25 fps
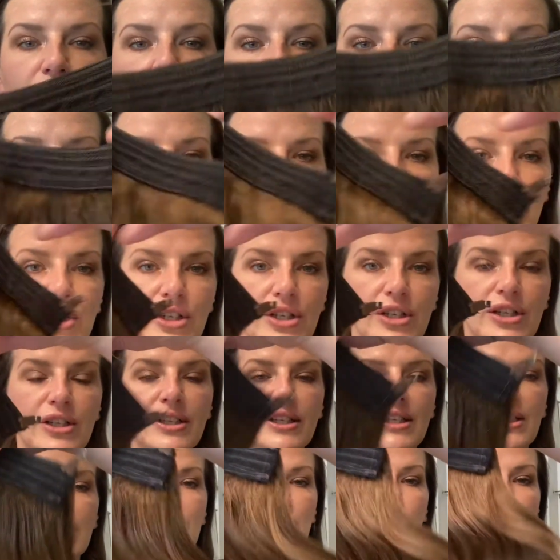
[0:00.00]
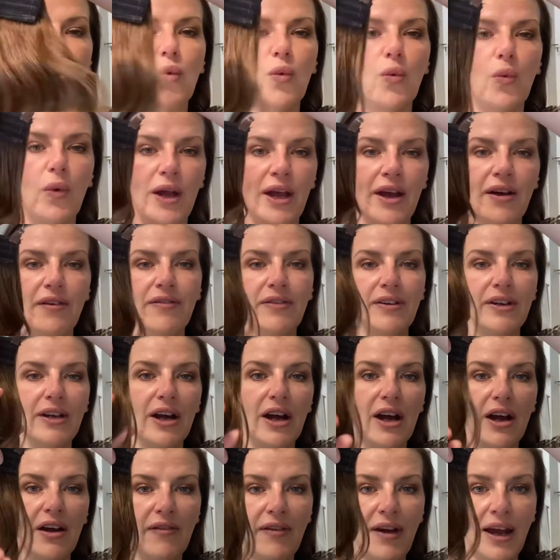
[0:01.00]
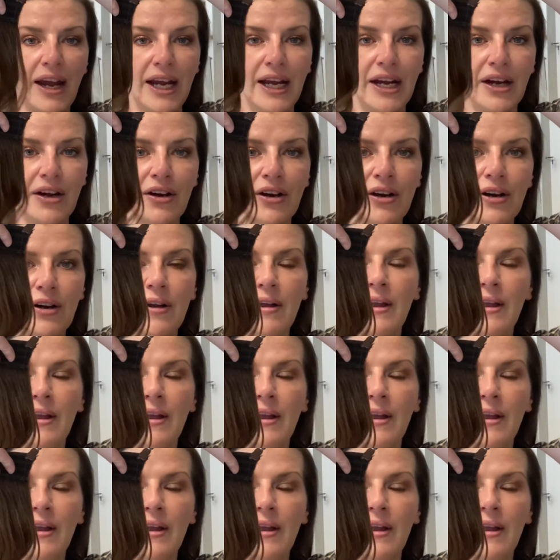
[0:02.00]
is just this weft of hair,